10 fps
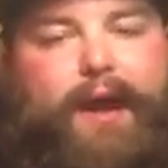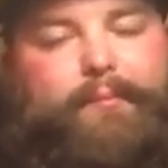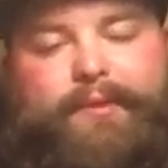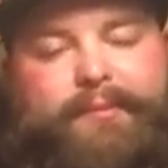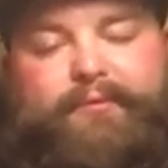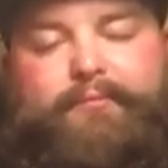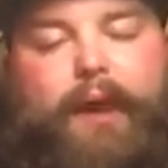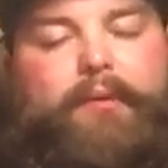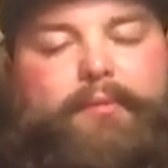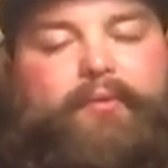I'm gonna
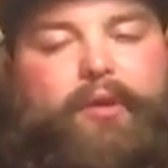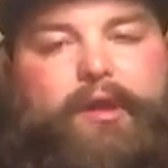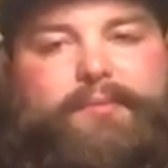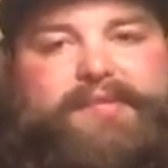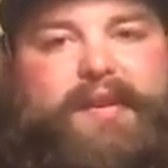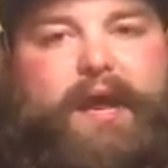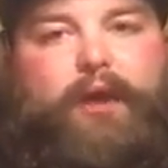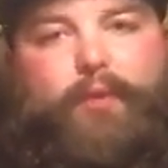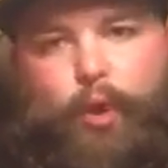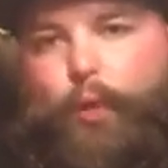be really upset. And
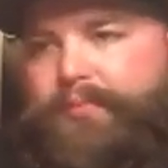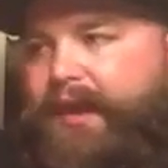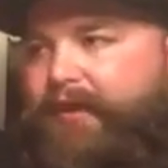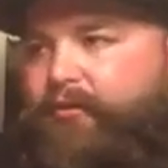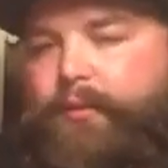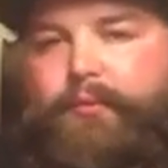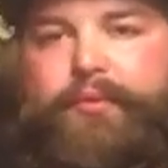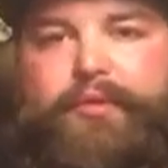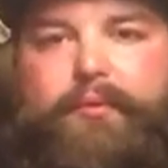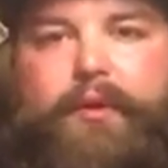I would hope that everyone
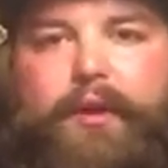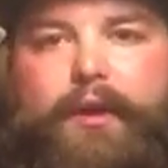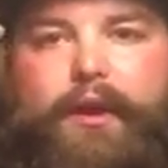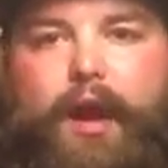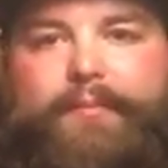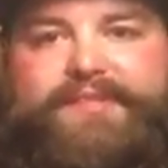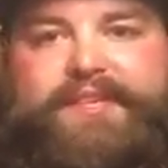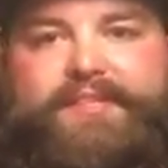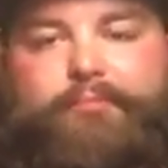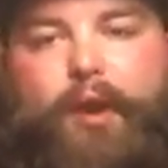with a common
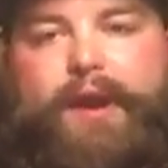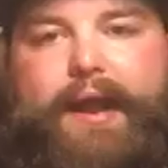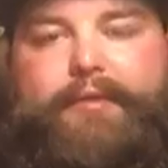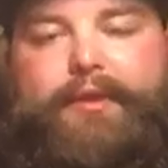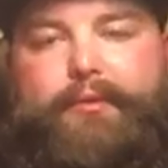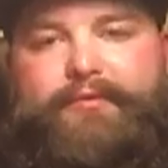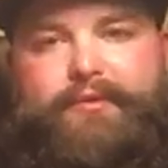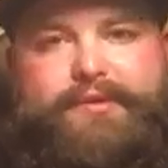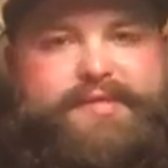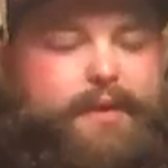sense brain out there would
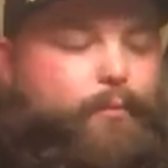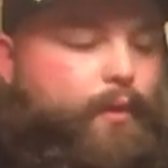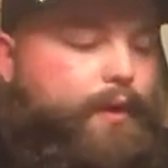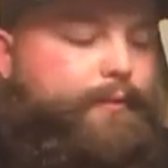feel the same way.